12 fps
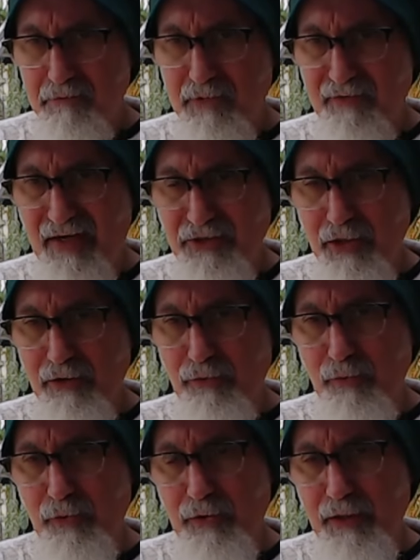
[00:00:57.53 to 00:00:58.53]

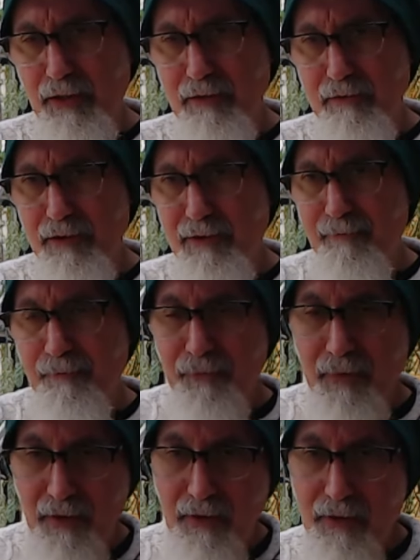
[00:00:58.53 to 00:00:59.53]
evangelical born again, right?
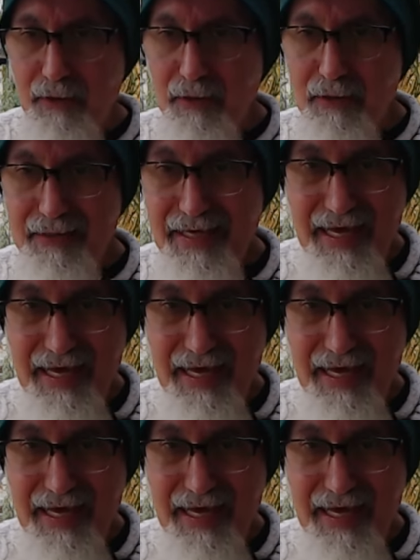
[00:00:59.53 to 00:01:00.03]
They